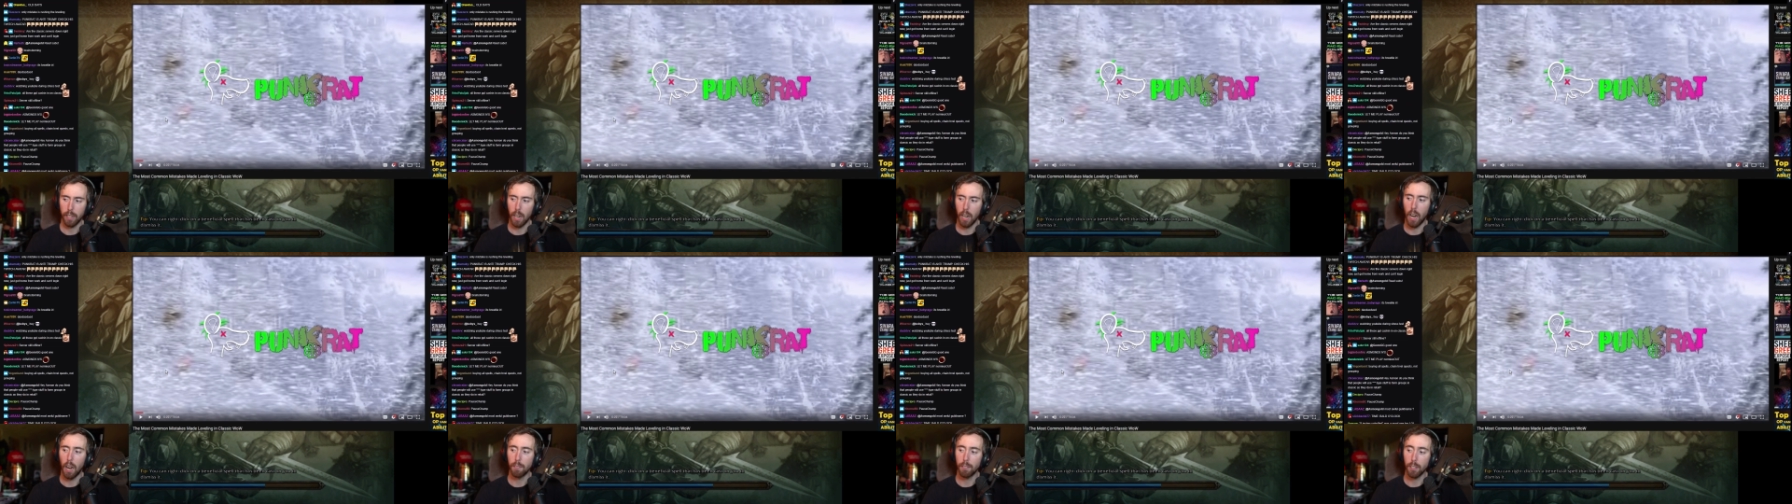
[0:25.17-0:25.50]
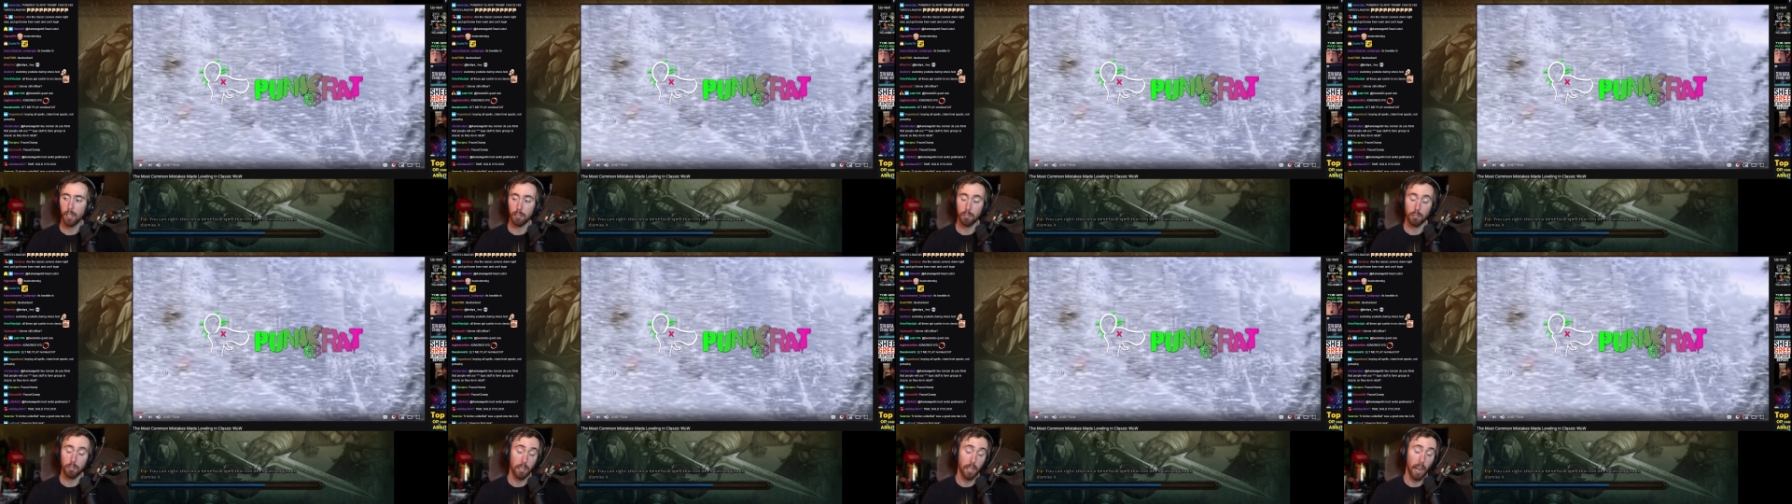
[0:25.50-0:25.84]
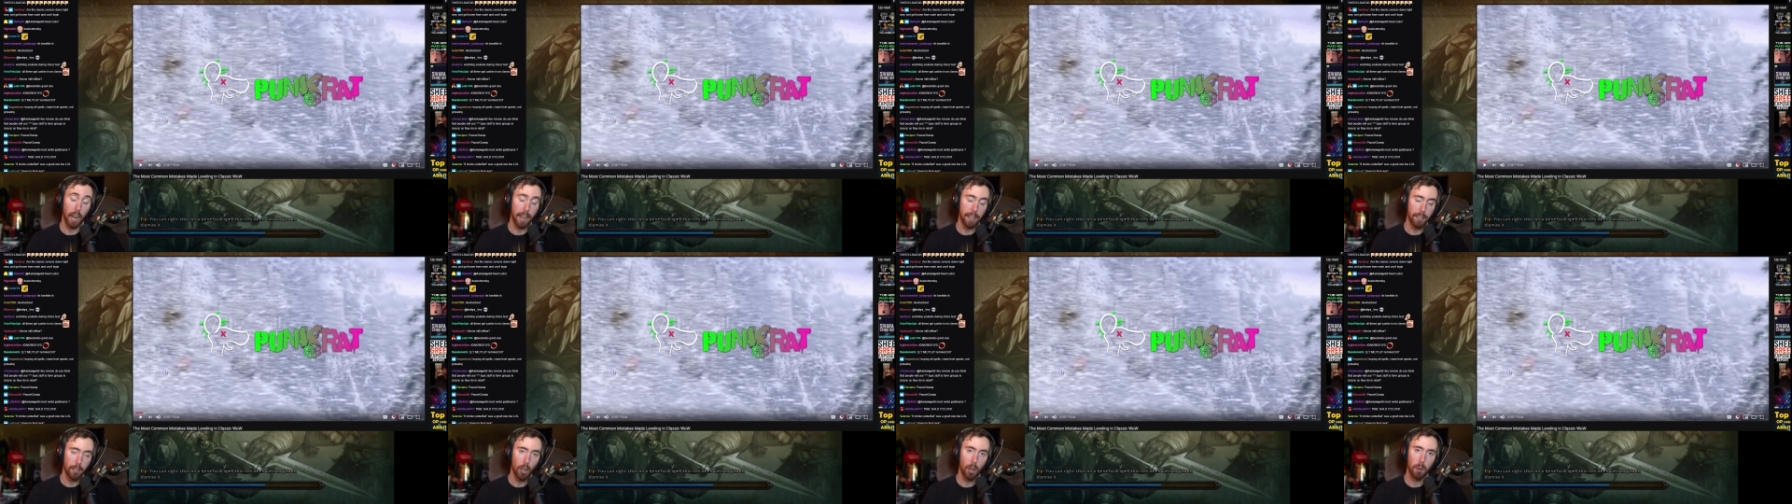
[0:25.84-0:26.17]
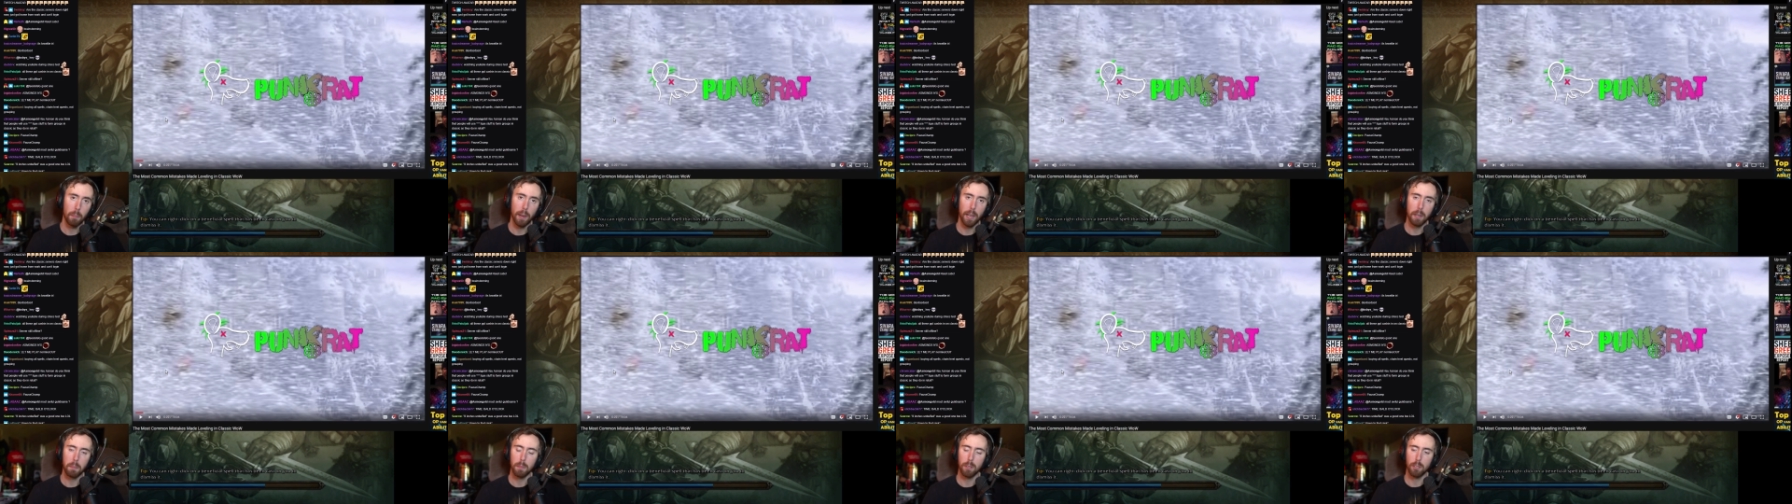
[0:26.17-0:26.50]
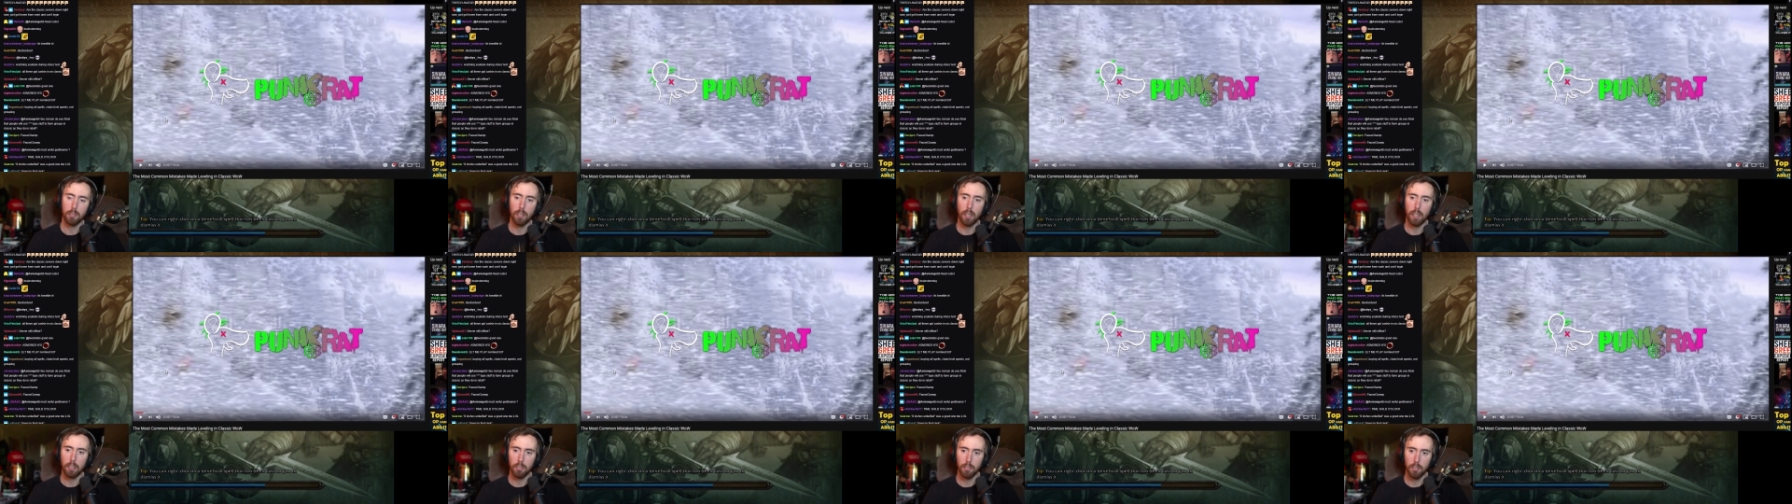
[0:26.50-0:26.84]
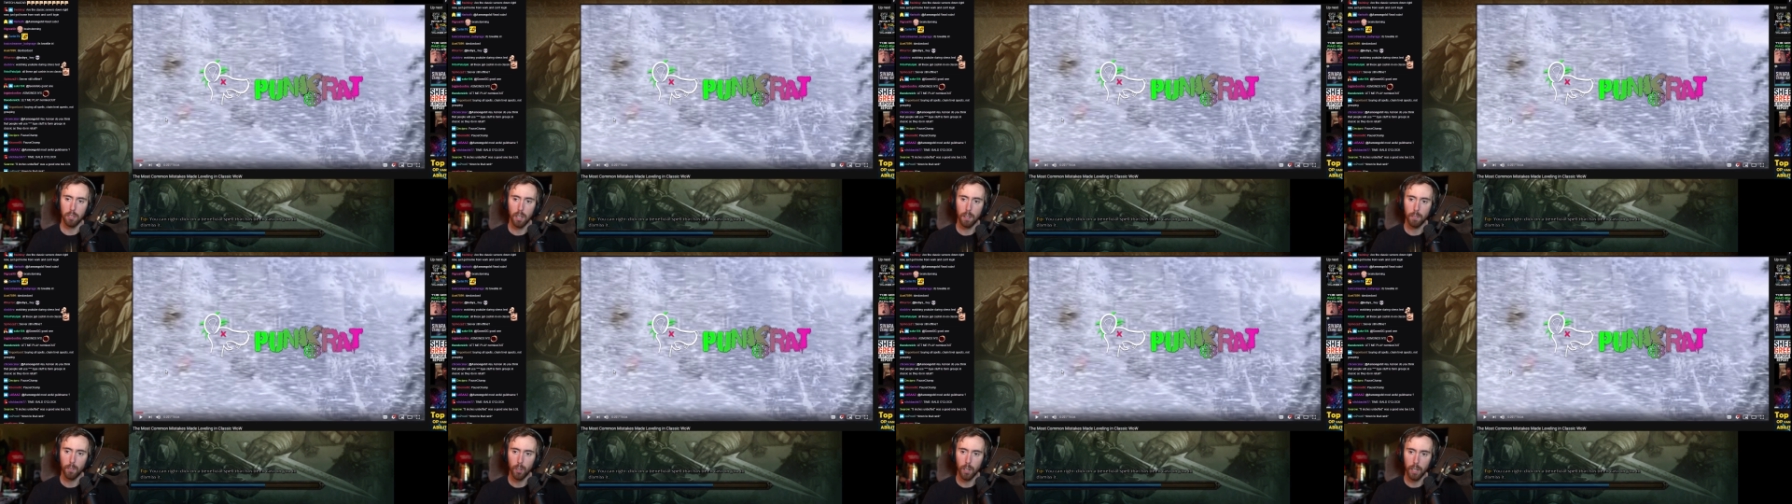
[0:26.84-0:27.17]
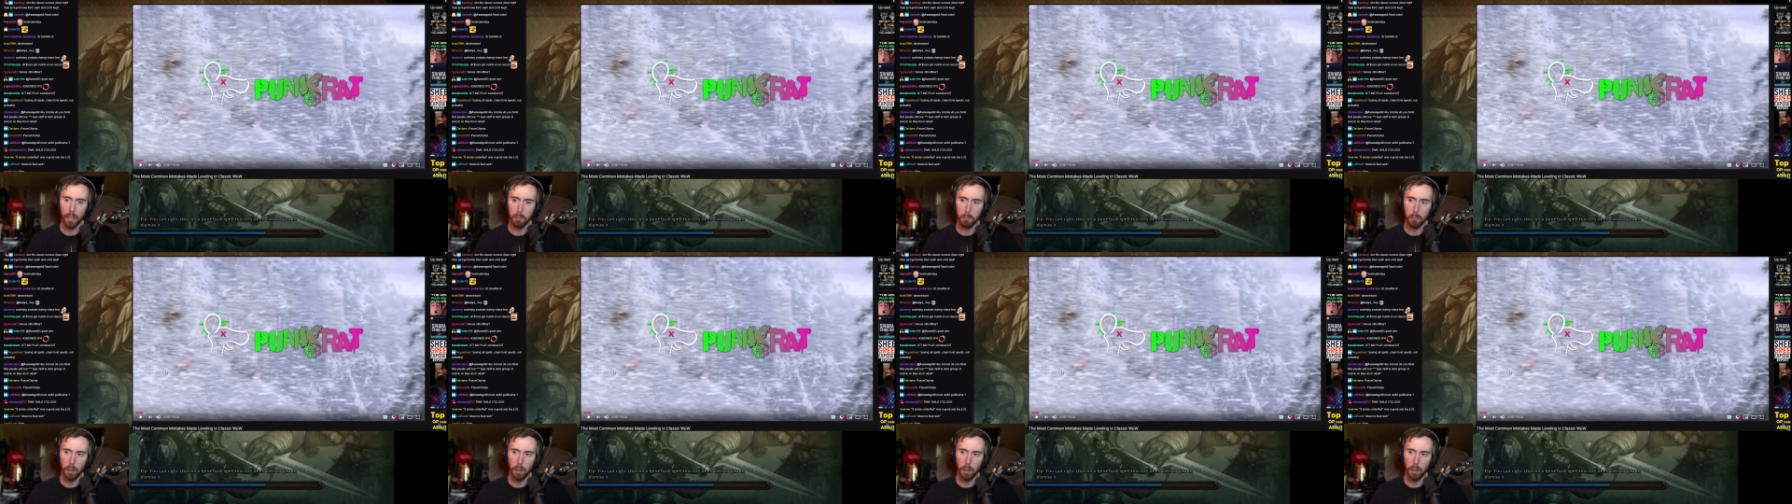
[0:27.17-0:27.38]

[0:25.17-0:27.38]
Obviously, I don't make mistakes in leveling,